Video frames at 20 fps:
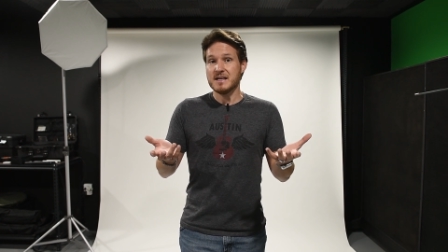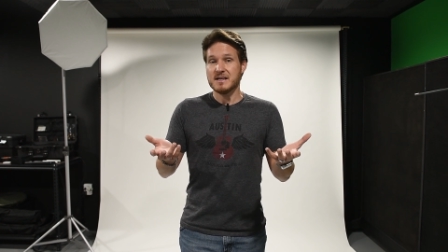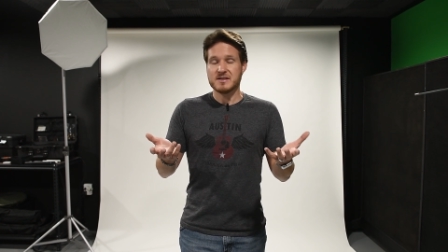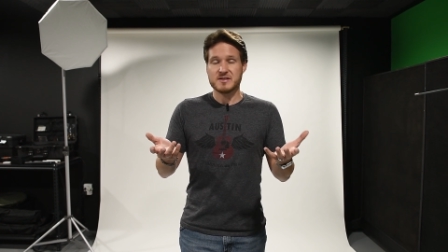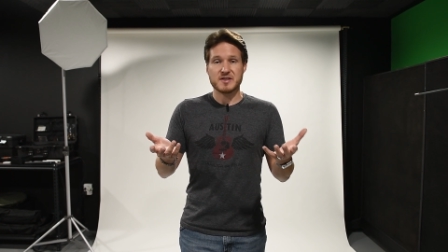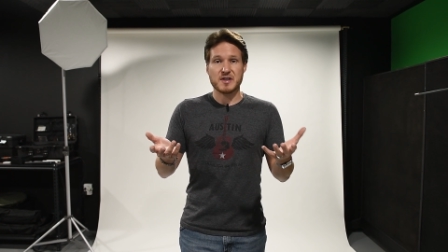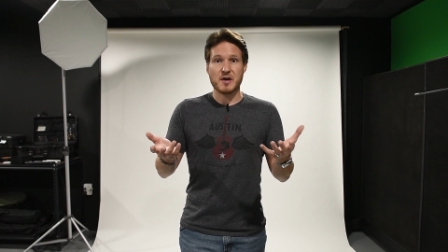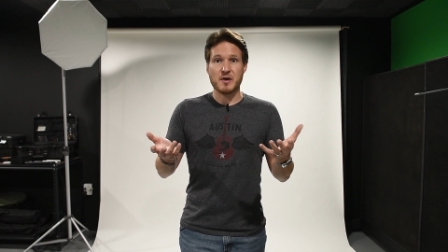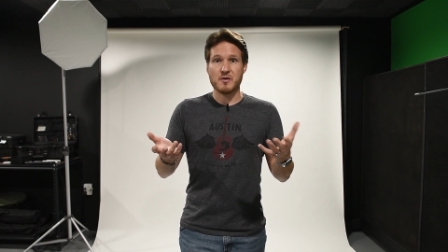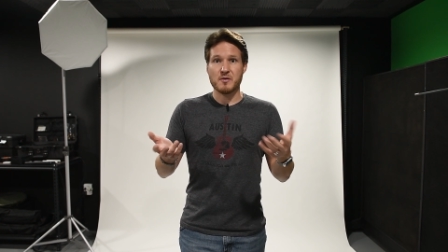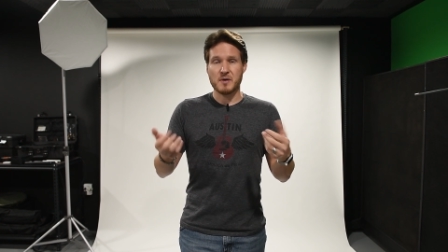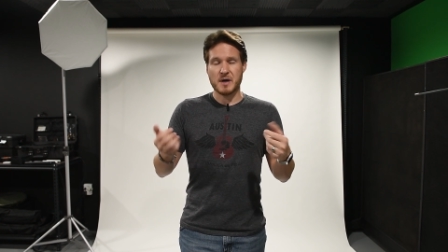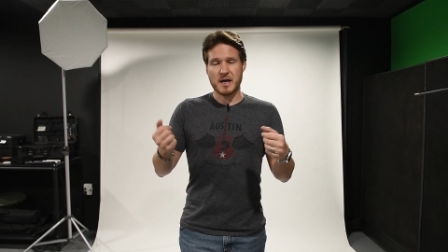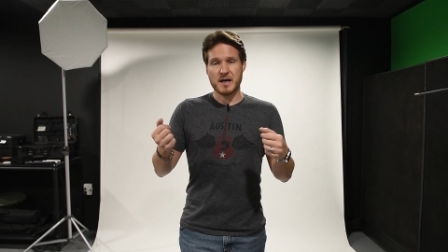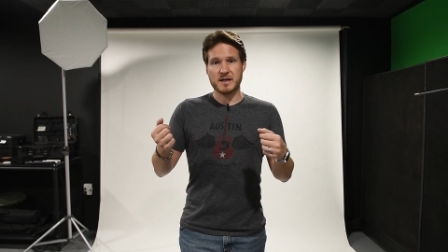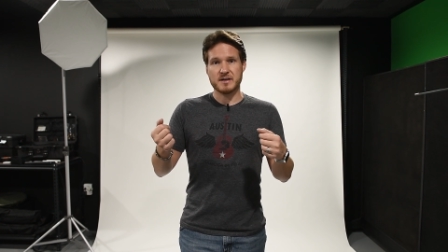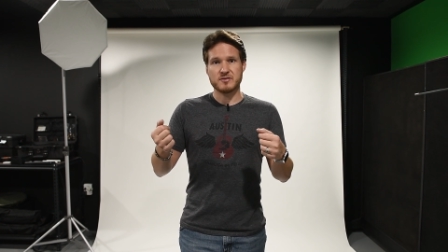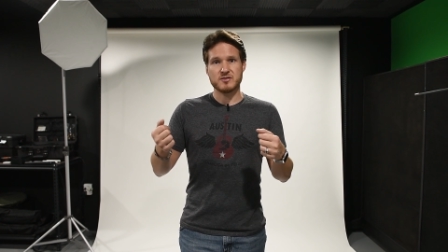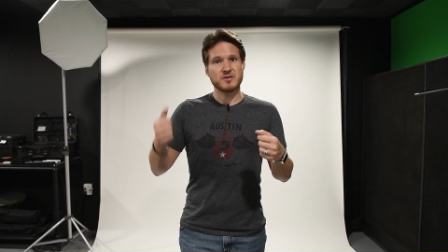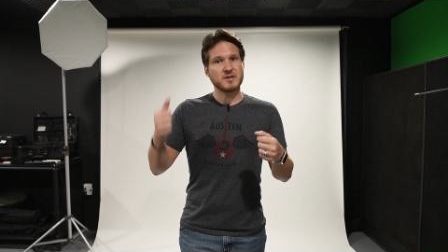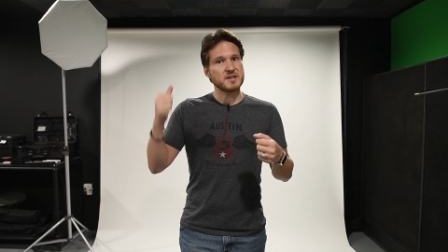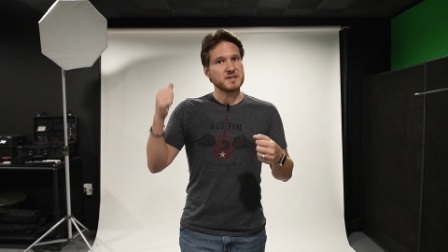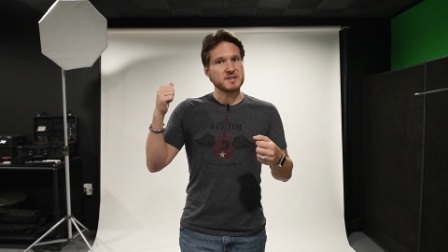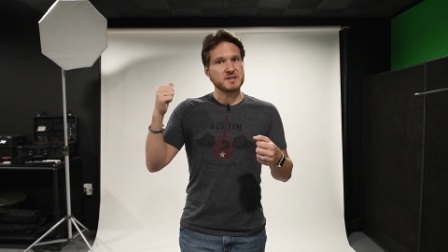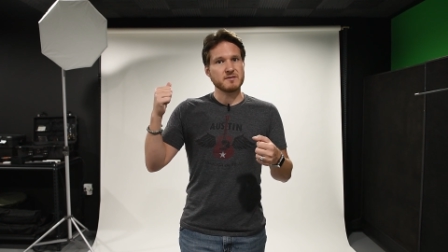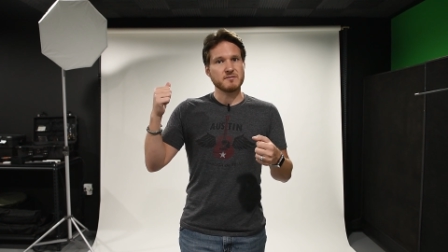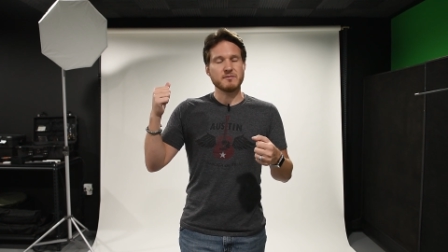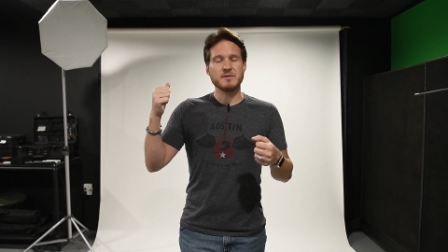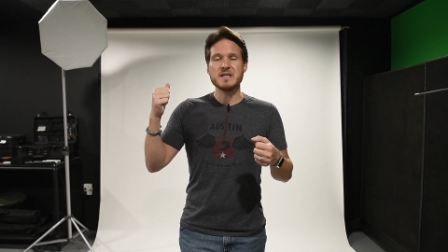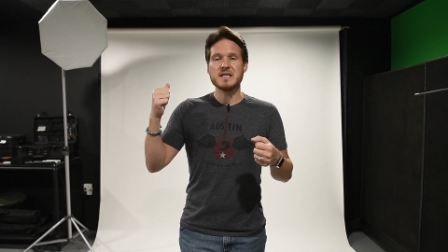So uh, just
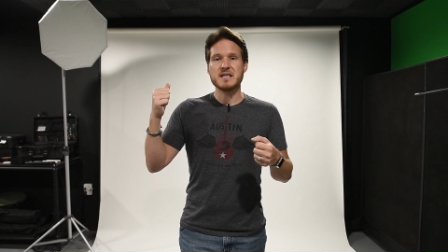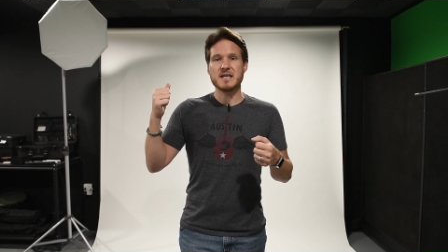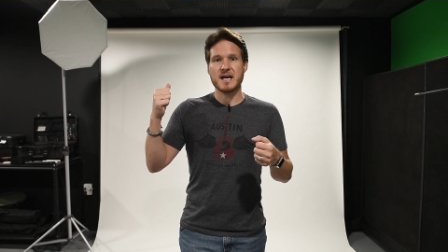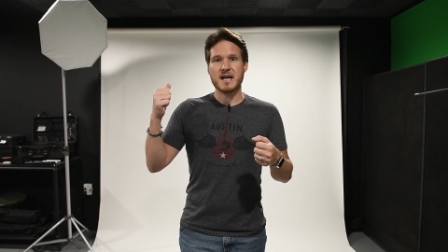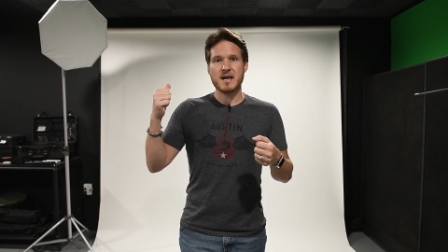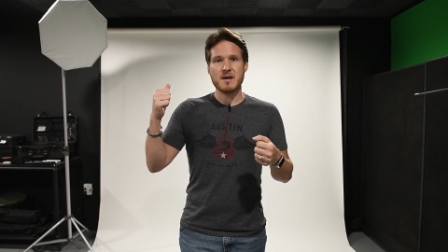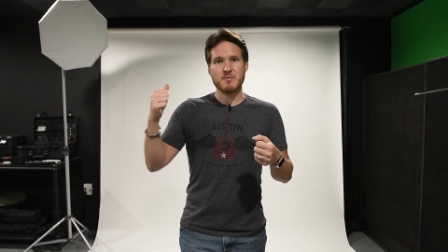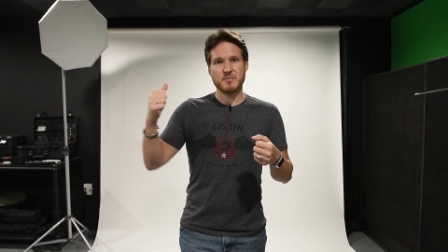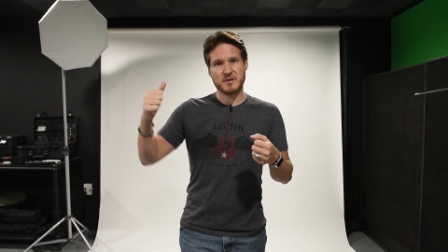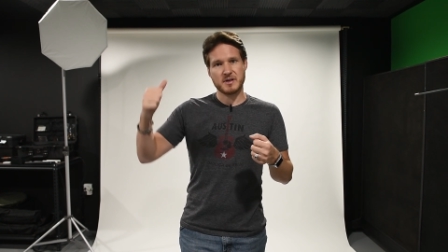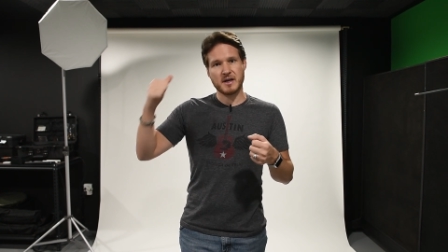to recap,